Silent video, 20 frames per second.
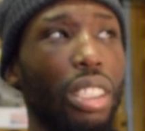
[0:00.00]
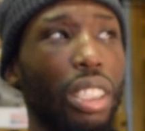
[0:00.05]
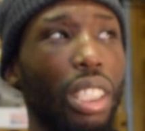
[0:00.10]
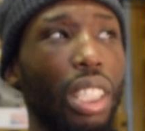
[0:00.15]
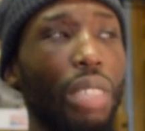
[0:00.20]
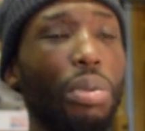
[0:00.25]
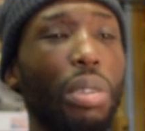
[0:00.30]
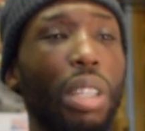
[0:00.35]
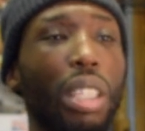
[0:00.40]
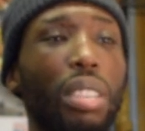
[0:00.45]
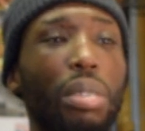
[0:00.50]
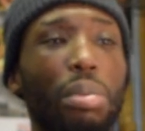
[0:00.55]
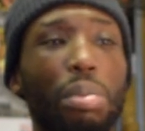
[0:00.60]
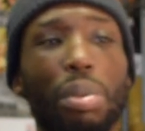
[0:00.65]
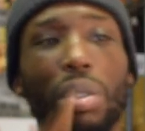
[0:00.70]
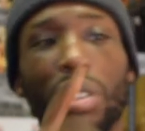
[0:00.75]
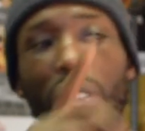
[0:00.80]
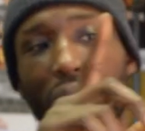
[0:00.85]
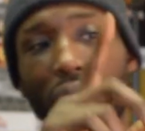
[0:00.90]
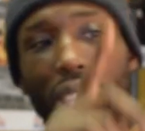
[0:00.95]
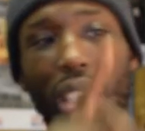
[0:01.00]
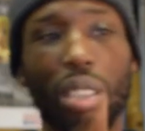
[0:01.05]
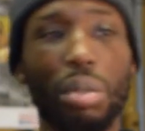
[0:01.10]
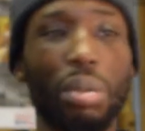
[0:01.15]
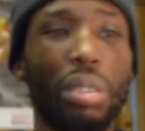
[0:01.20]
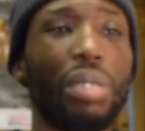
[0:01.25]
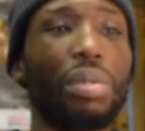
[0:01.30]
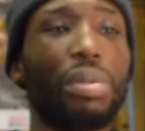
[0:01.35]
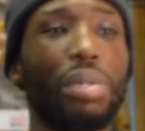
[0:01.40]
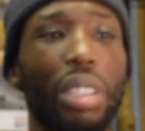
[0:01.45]
even when I was in prison, Isaac
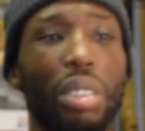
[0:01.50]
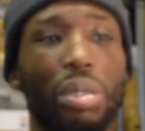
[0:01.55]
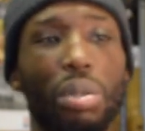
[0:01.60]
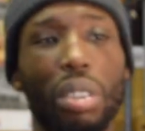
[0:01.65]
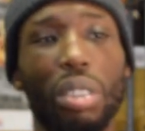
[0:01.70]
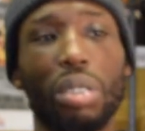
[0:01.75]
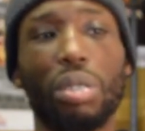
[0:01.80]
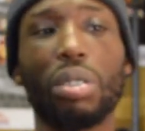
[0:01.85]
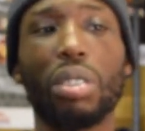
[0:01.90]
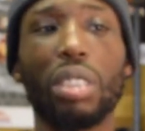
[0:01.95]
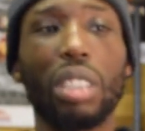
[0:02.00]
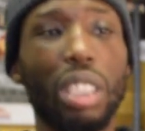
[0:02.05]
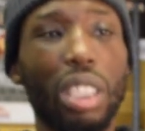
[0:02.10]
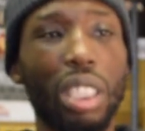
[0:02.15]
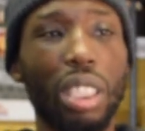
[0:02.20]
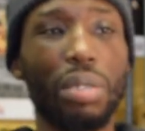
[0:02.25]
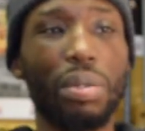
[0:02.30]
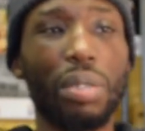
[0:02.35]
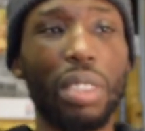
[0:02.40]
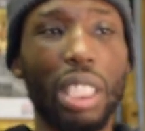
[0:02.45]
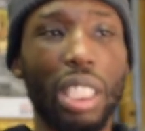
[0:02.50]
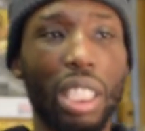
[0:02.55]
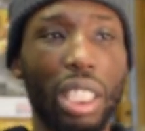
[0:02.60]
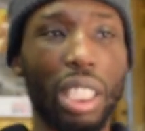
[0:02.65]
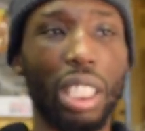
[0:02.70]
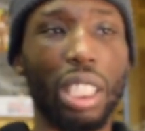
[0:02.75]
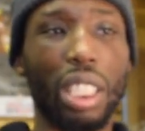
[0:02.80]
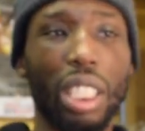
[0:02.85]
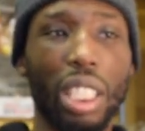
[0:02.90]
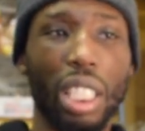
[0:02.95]
was the first one I saw on the TV.
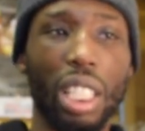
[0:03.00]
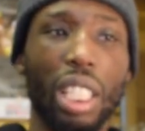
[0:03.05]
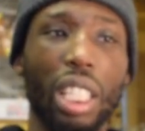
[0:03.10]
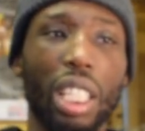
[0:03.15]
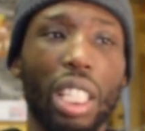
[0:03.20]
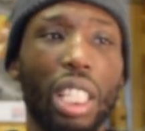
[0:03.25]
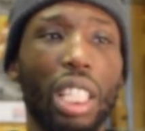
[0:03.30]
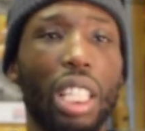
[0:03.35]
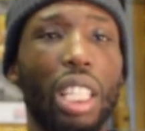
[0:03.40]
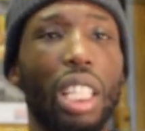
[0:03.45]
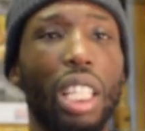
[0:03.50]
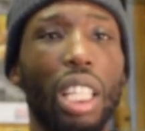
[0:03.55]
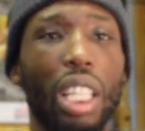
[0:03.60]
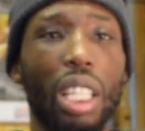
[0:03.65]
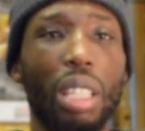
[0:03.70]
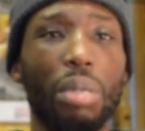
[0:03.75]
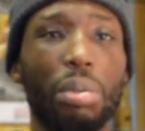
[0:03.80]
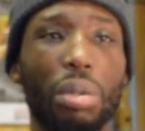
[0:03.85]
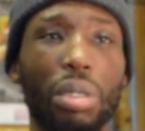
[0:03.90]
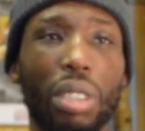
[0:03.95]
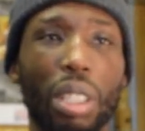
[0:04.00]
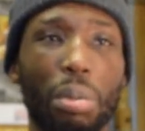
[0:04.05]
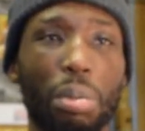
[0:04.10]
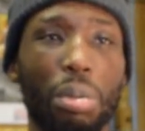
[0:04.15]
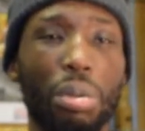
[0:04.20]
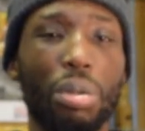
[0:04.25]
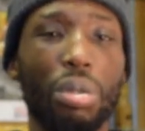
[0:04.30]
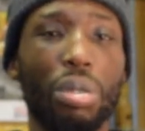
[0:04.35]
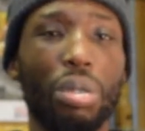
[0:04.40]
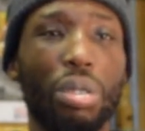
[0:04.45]
It was at
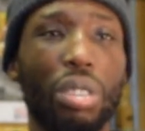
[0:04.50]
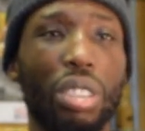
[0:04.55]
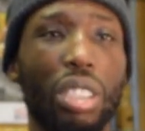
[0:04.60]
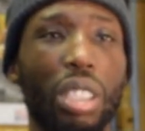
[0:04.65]
Bruno's